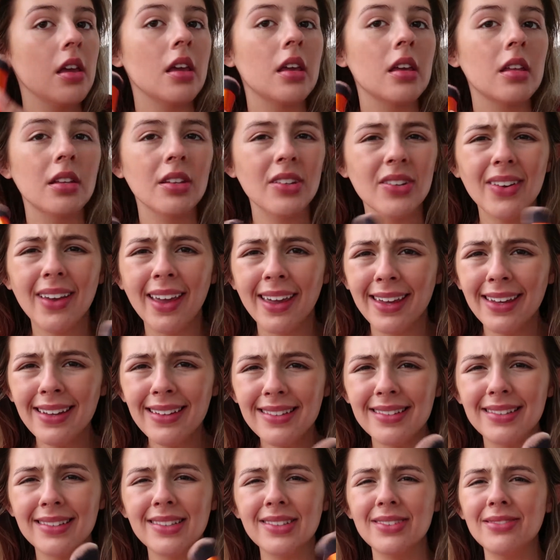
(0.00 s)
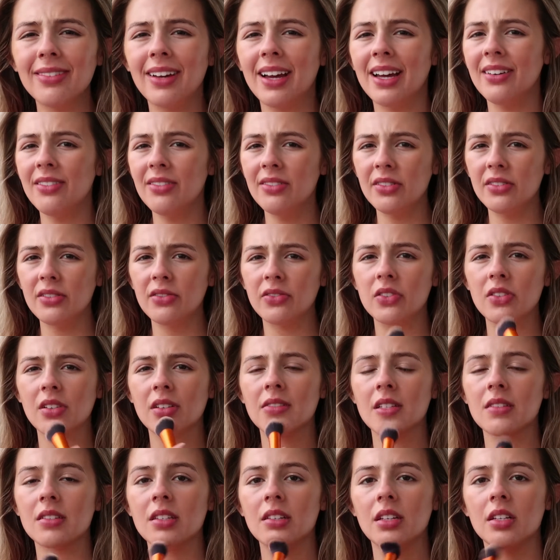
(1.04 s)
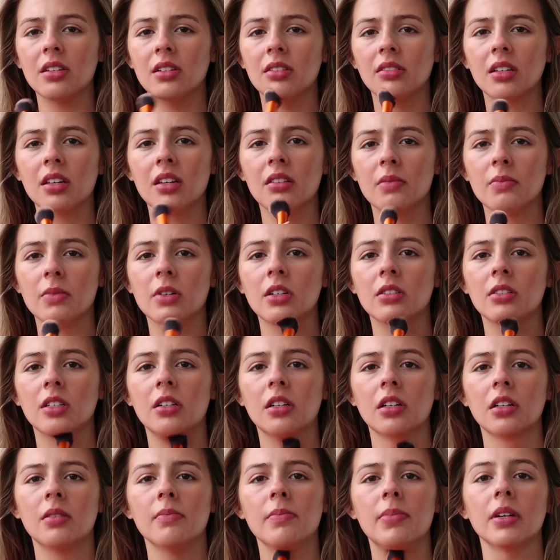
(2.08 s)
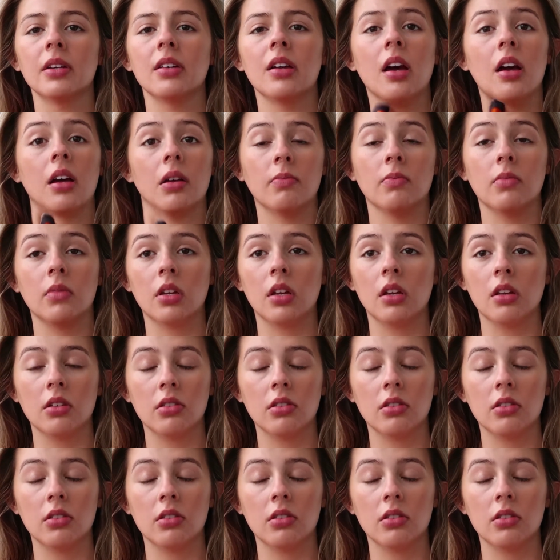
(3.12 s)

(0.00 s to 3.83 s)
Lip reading: and you can't, I don't know if you can see it on camera or not, but I'm